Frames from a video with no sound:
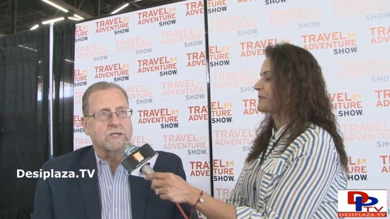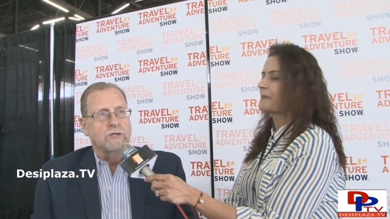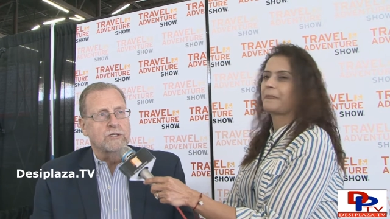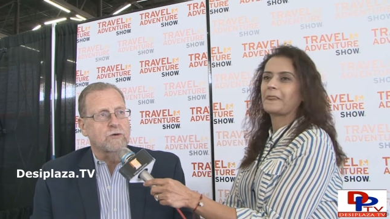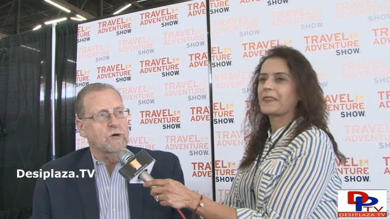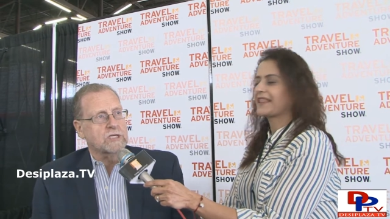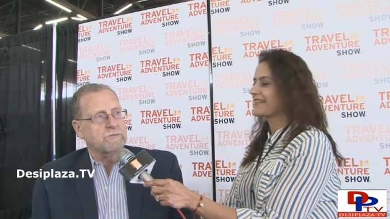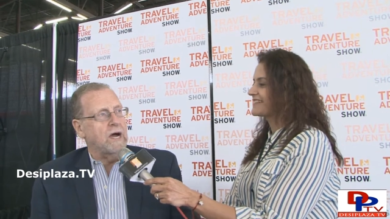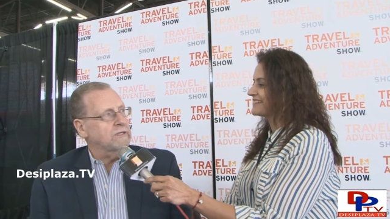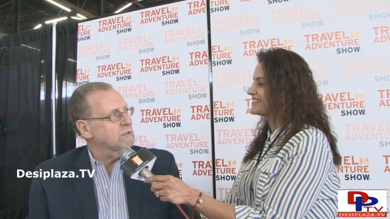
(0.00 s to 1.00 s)
Speaker 1: as a news
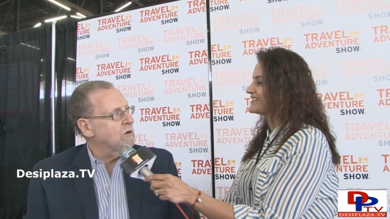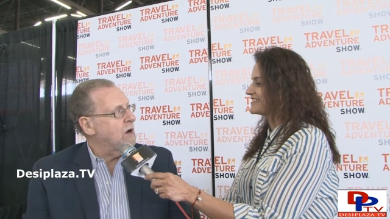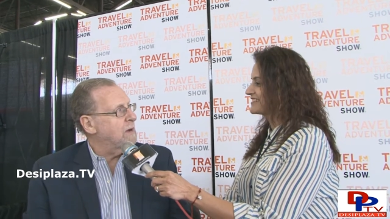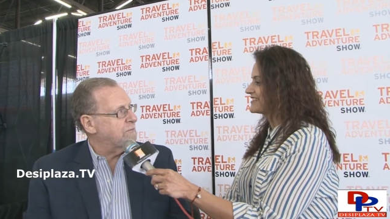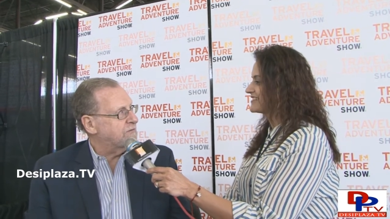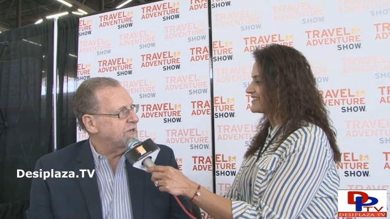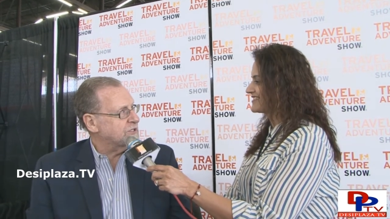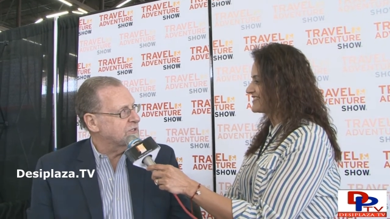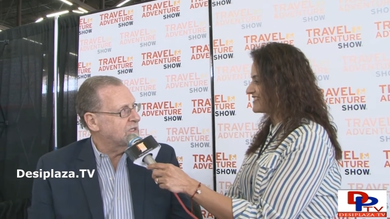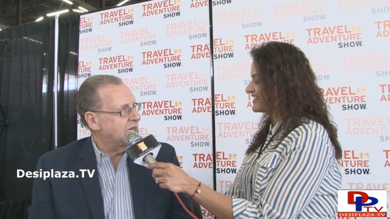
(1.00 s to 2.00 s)
correspondent all my
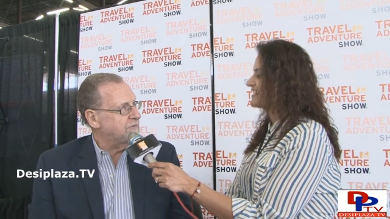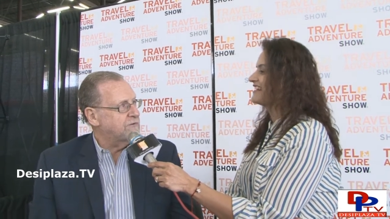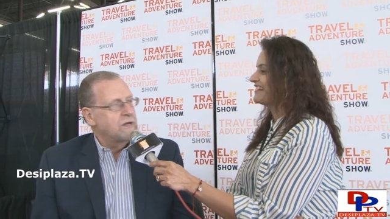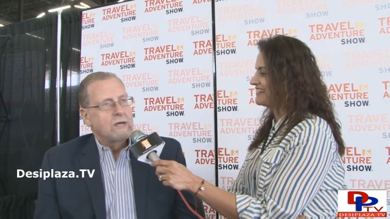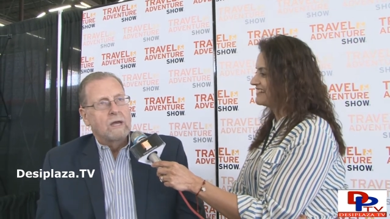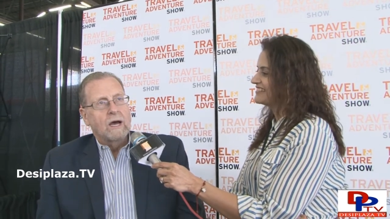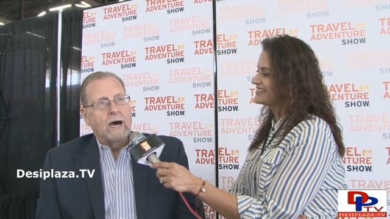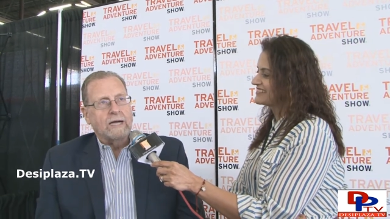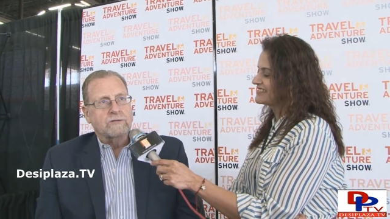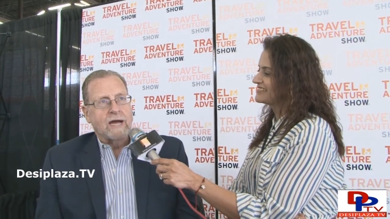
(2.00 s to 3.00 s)
professional life.
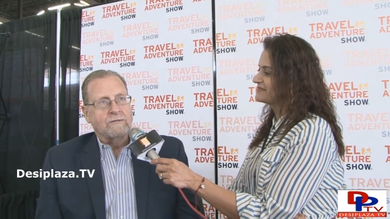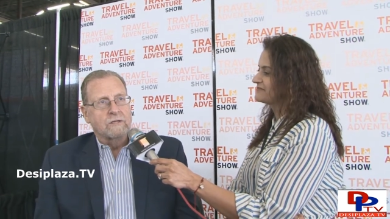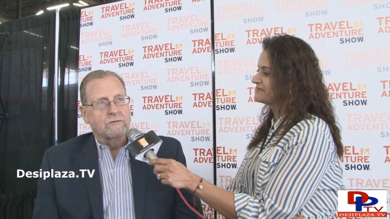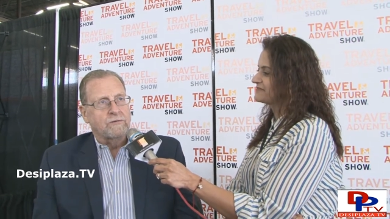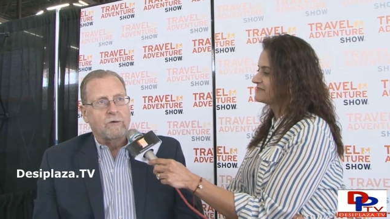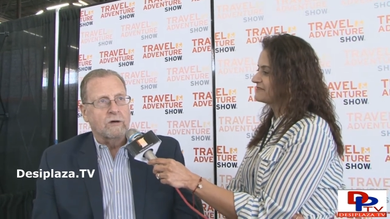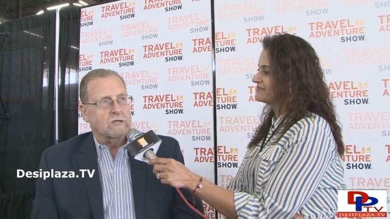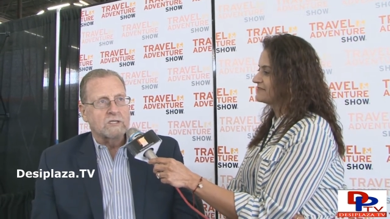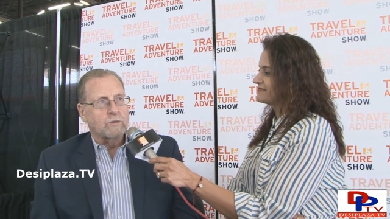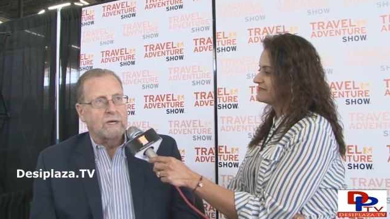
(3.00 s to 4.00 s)
I travel over
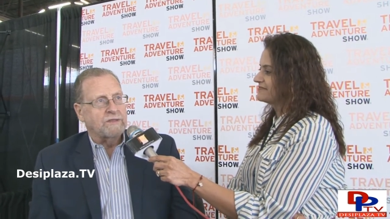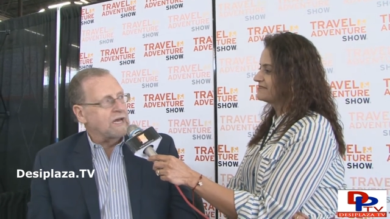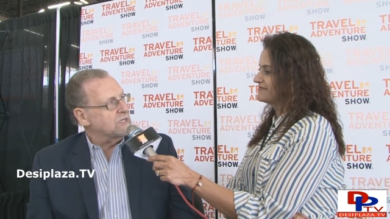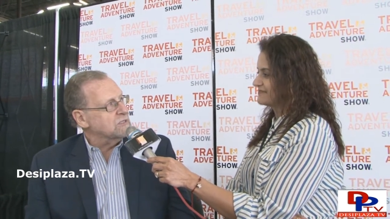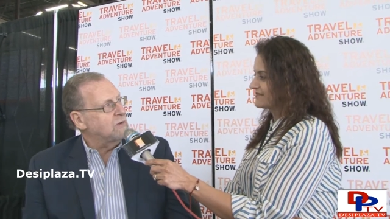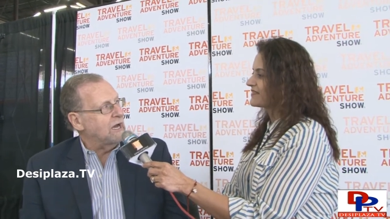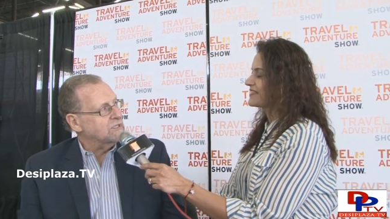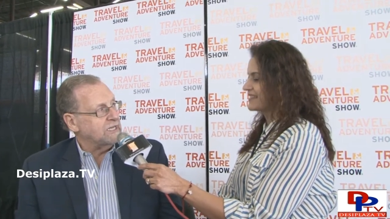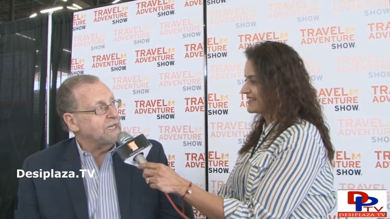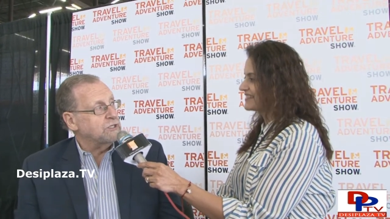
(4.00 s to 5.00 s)
420,000
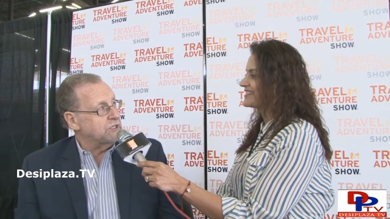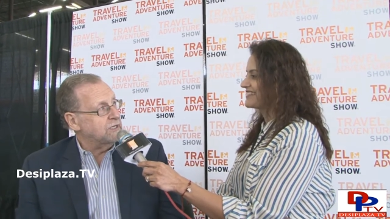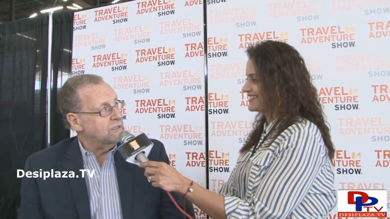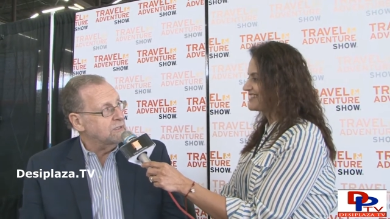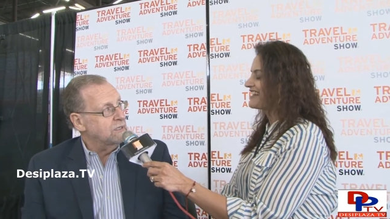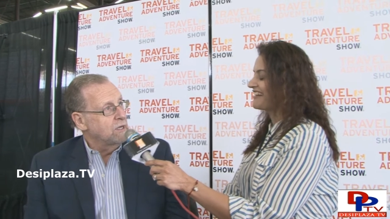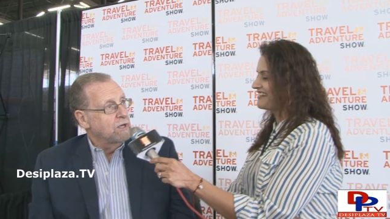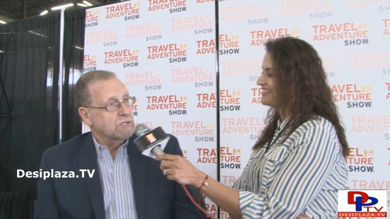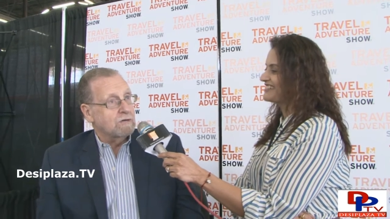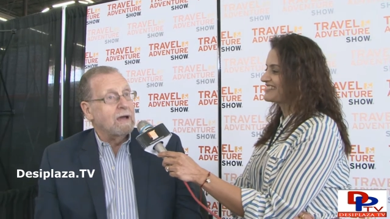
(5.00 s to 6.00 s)
miles each year,
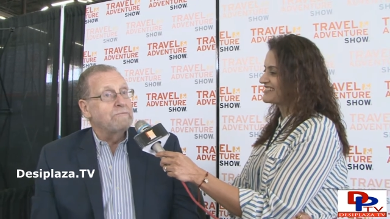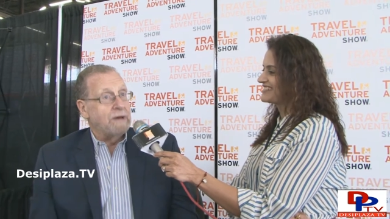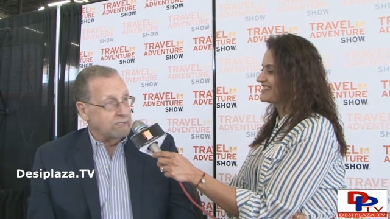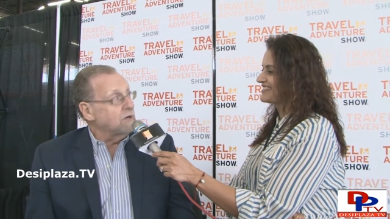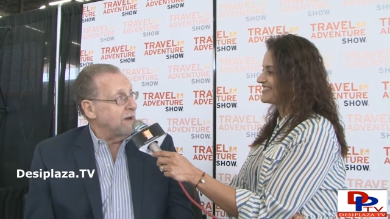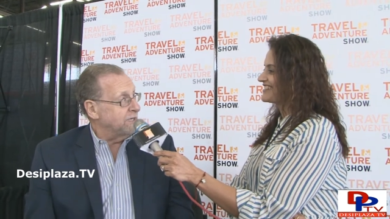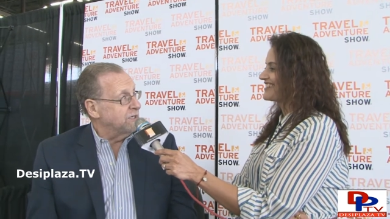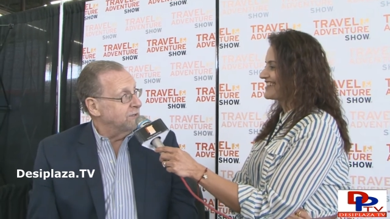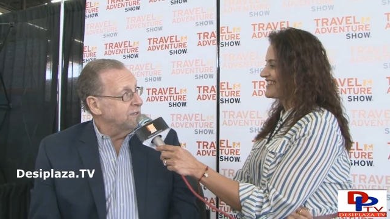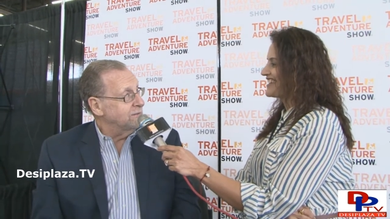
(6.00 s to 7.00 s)
so I better know how to
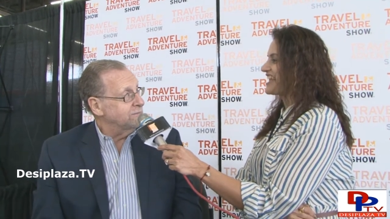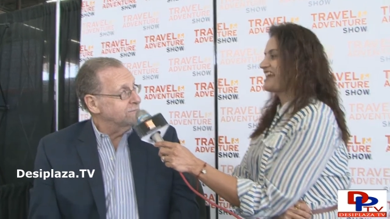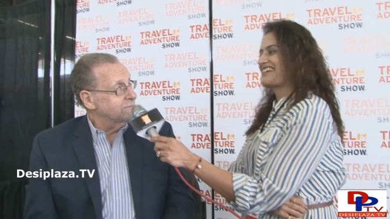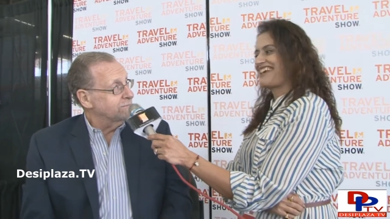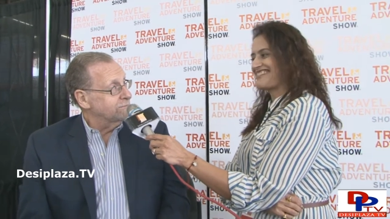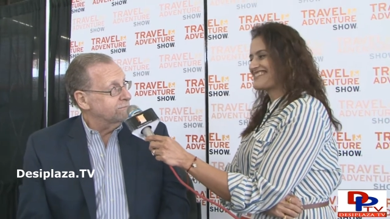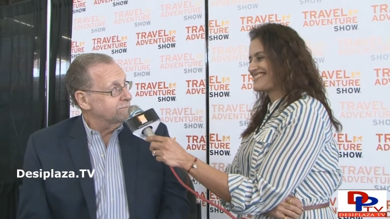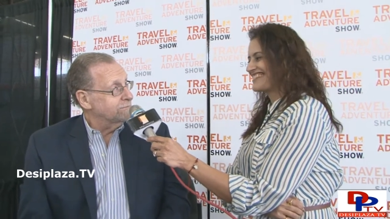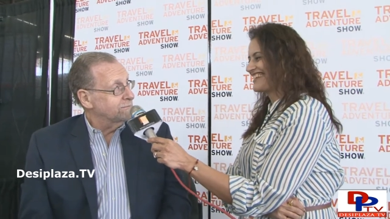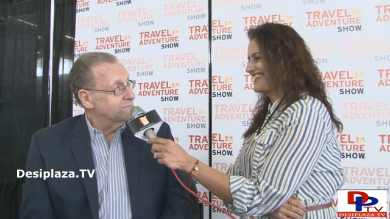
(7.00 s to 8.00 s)
do it.
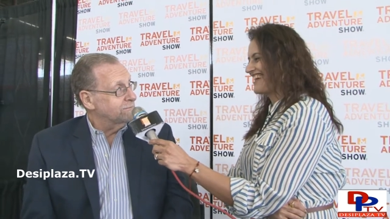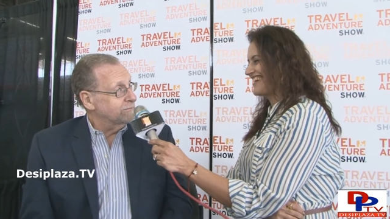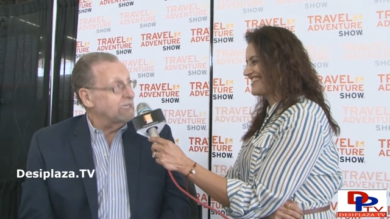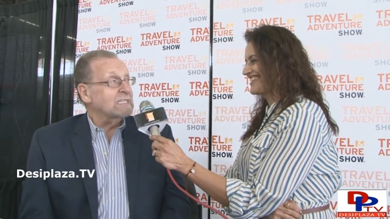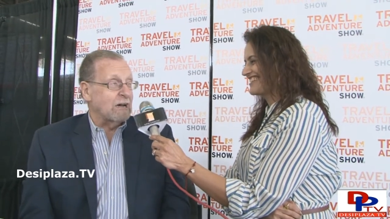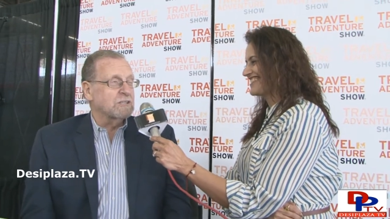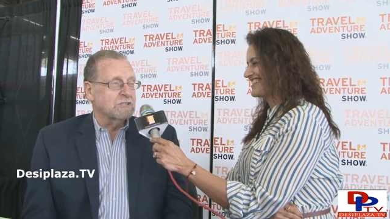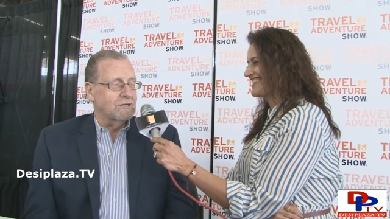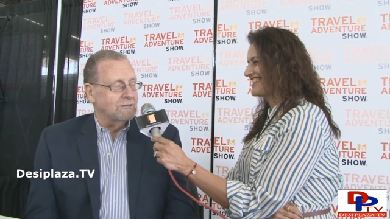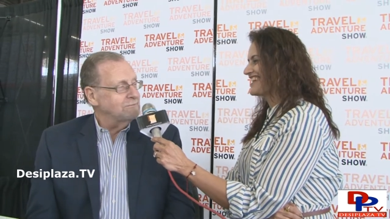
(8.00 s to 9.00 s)
So that's how it
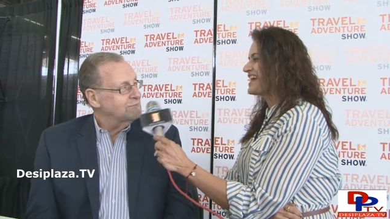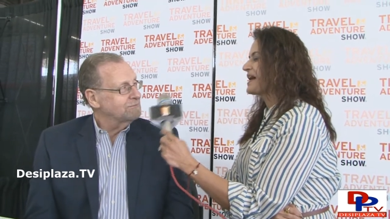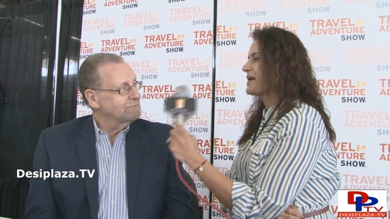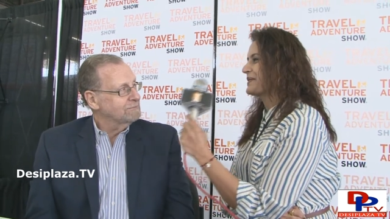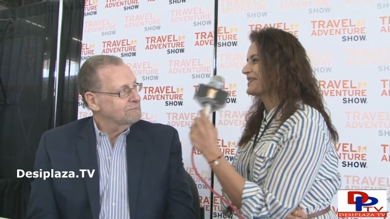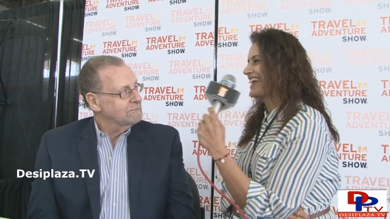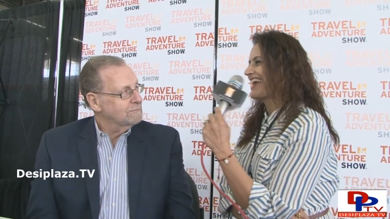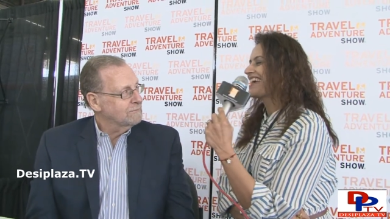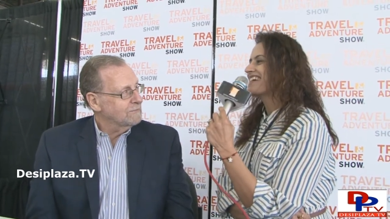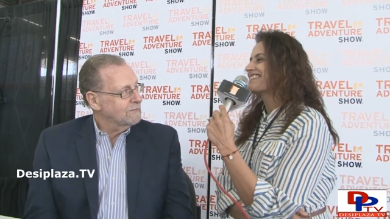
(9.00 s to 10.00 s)
started.
Speaker 2: Oh,
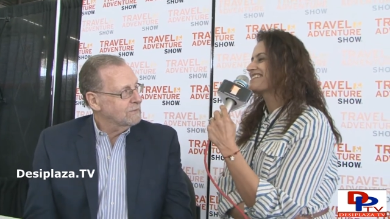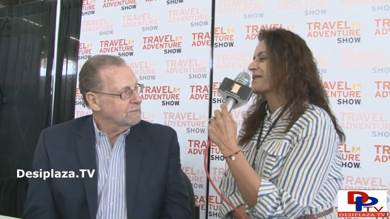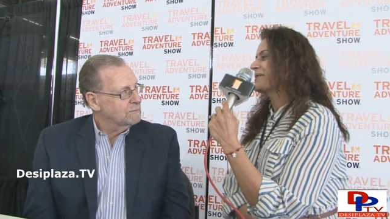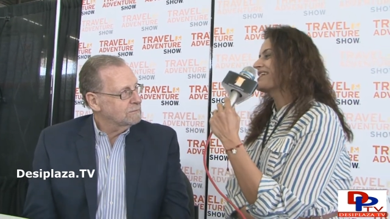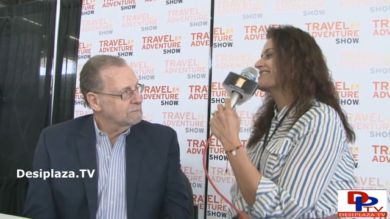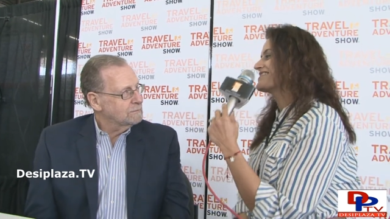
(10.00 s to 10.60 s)
okay. So, uh,